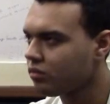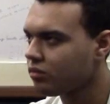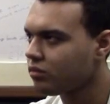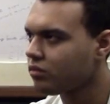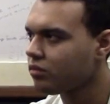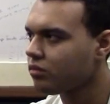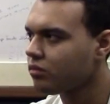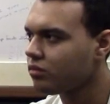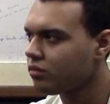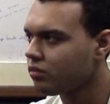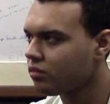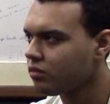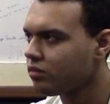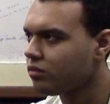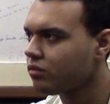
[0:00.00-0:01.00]

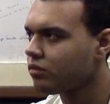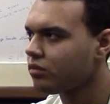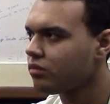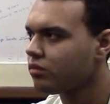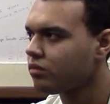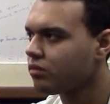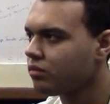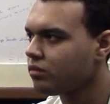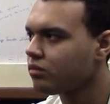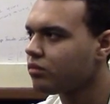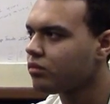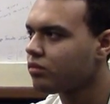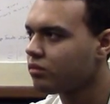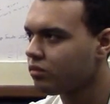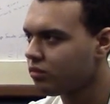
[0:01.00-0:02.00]

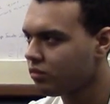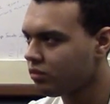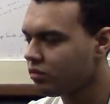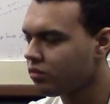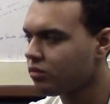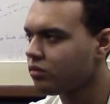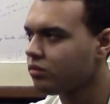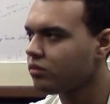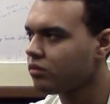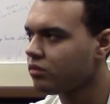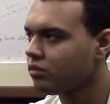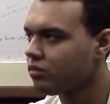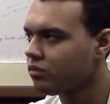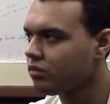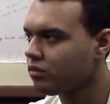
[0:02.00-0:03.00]

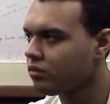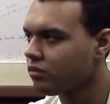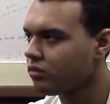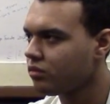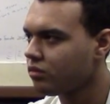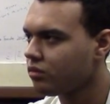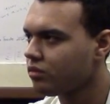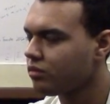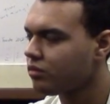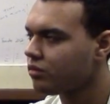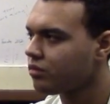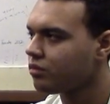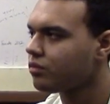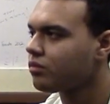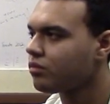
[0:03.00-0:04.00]

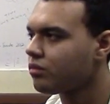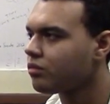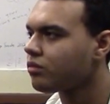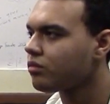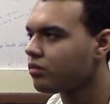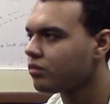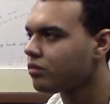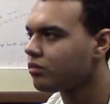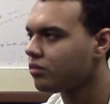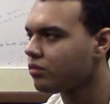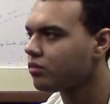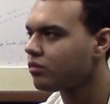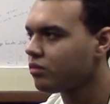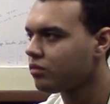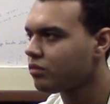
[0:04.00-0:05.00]

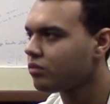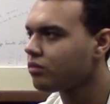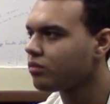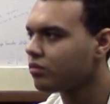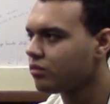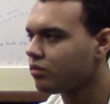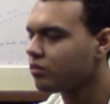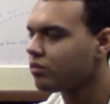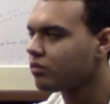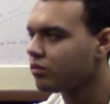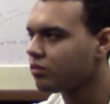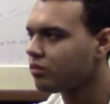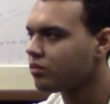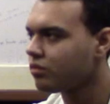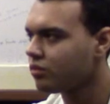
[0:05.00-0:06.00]

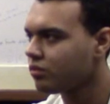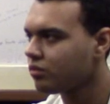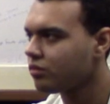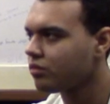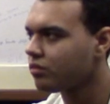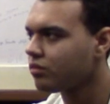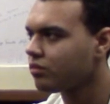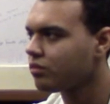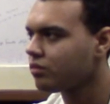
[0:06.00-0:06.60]
The person shown says nothing.